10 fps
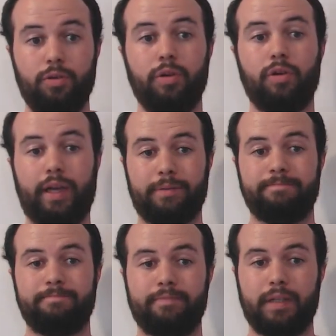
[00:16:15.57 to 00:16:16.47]
okay,
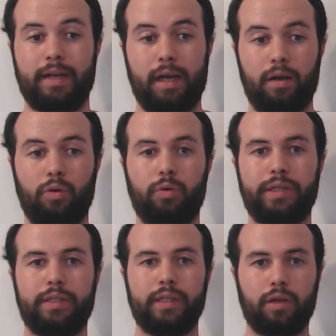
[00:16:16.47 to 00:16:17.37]
now we
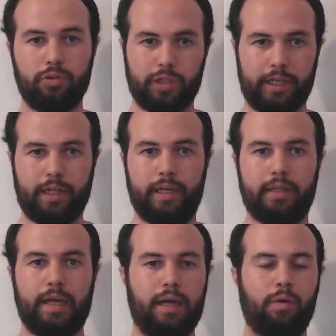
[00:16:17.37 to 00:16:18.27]
didn't lose any
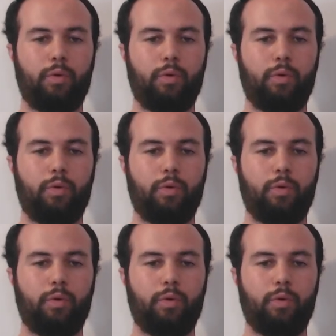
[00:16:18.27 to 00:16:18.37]
data,